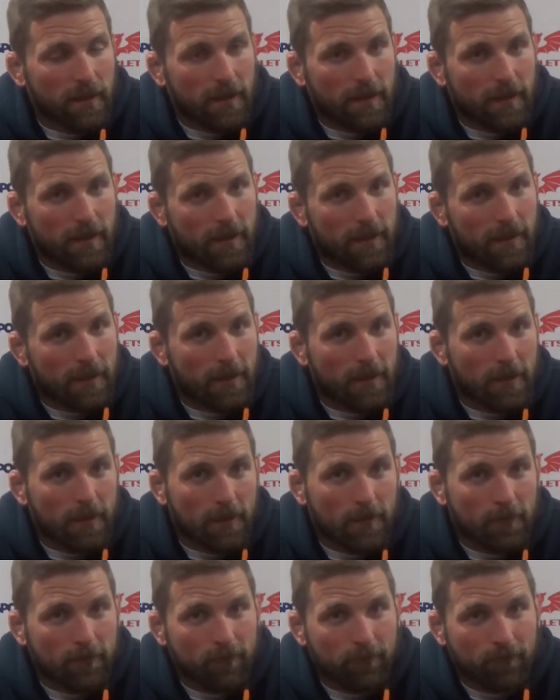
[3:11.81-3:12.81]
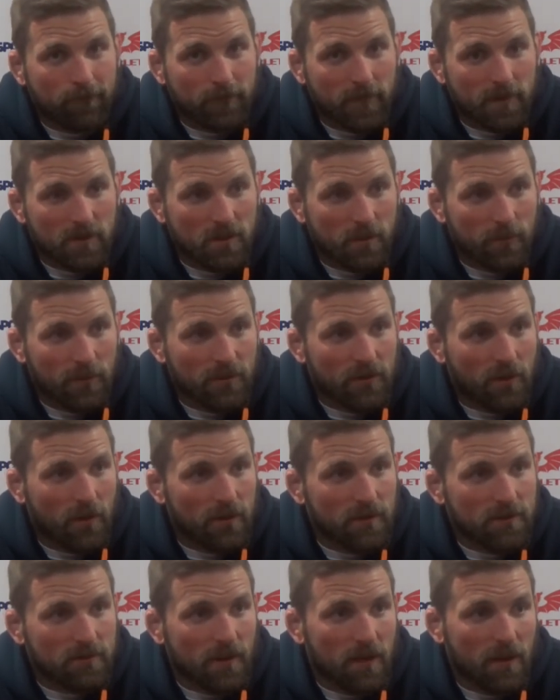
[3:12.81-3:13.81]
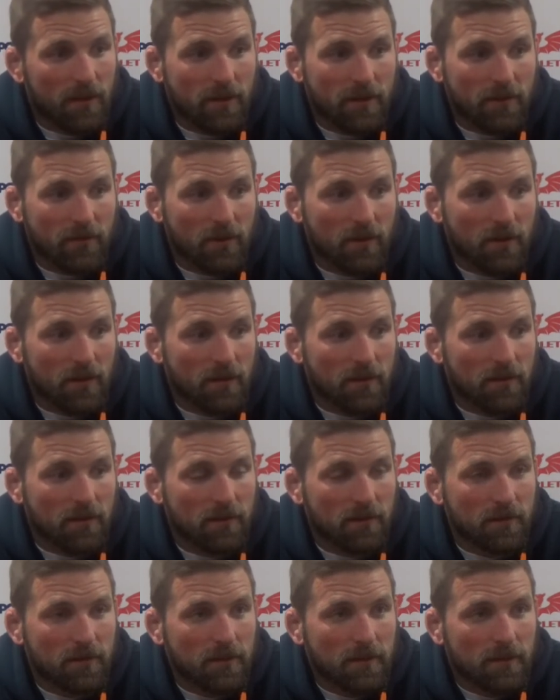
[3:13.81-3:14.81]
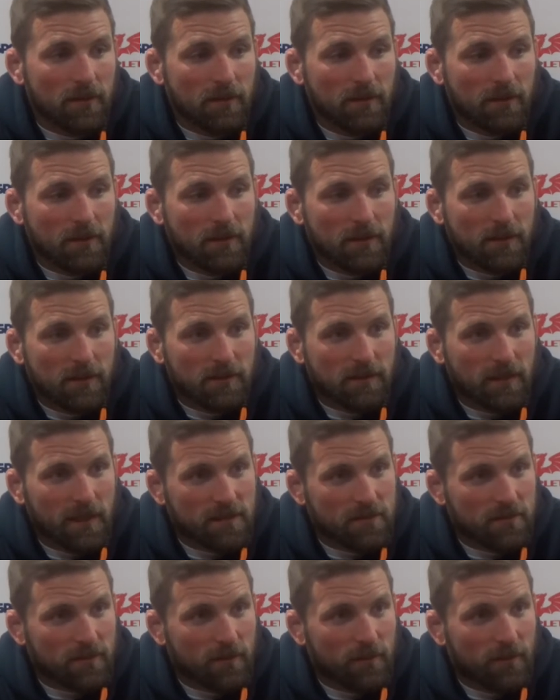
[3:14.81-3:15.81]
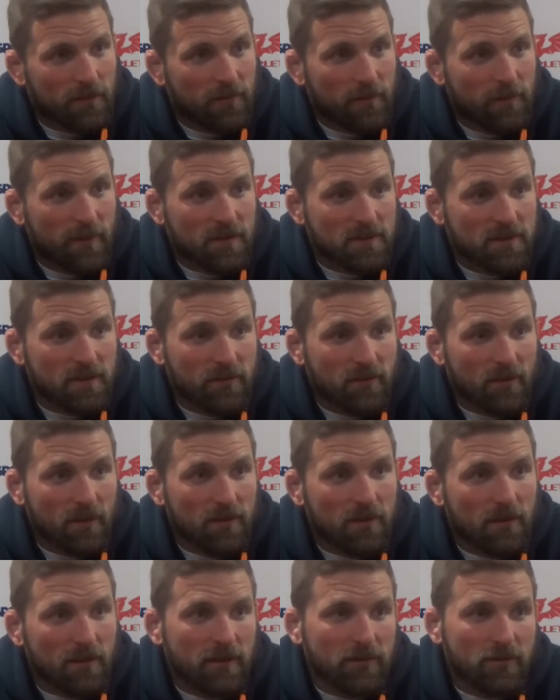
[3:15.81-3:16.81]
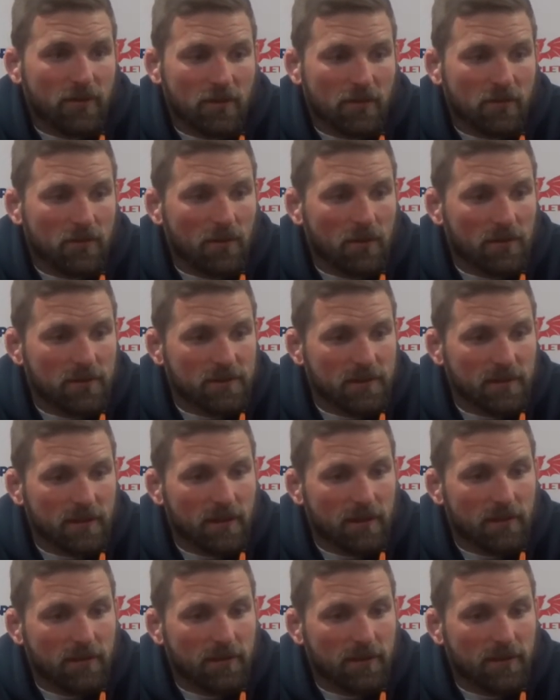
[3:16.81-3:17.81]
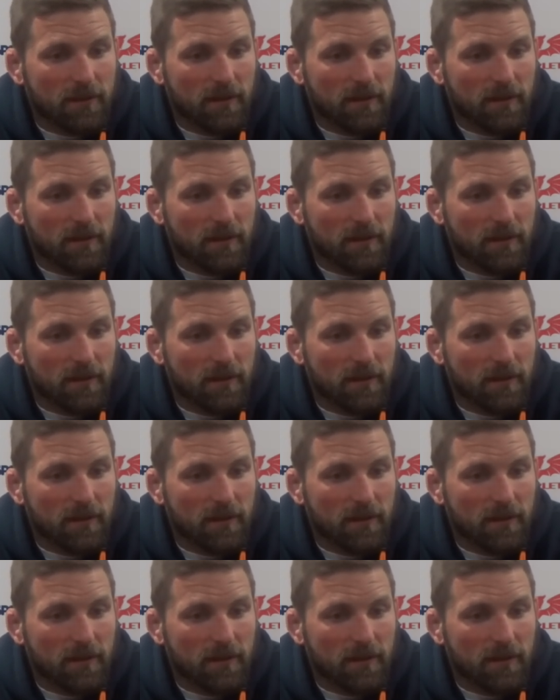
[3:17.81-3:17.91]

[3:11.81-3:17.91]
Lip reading: Tommy O'Donnell as well, and they've got Daisel coming off the bench. They've got quality there.